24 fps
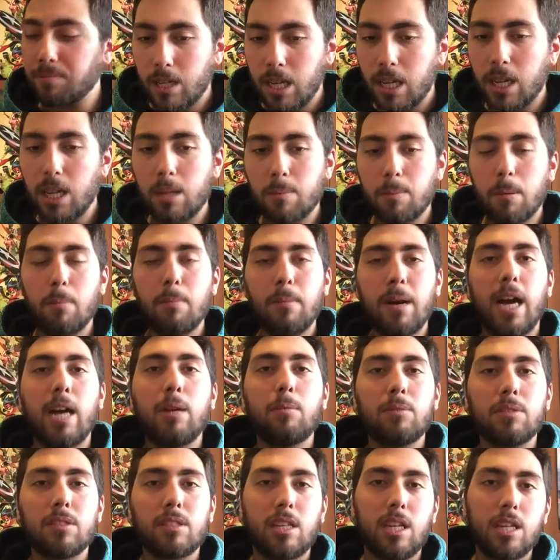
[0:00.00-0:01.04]
Another problem I
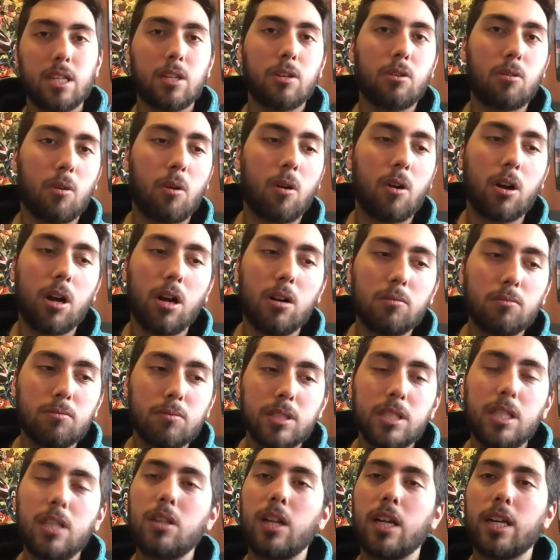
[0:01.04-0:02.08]
had was Killer Croc. I
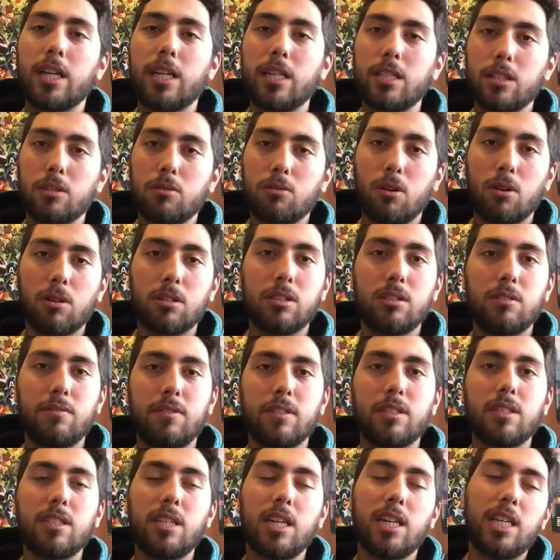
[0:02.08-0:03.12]
really like Killer Croc as a
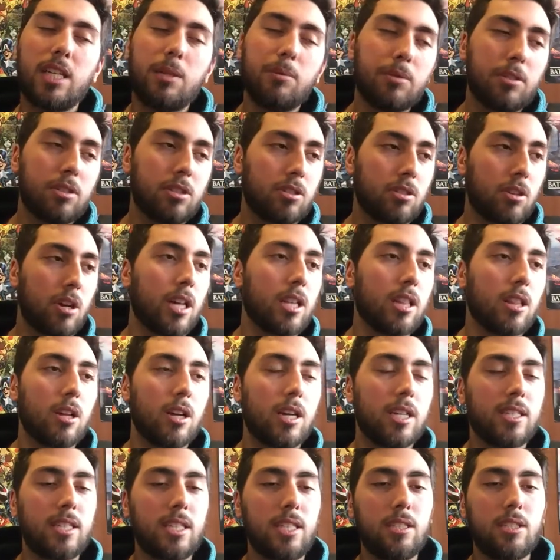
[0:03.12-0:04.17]
villain, and he was
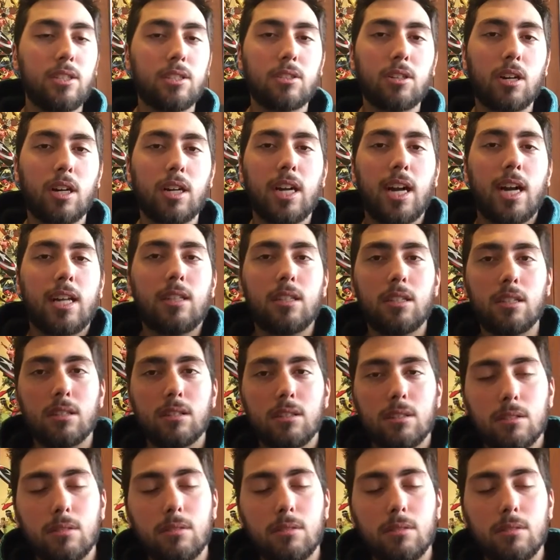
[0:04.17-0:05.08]
sidelined. He just kind of had the,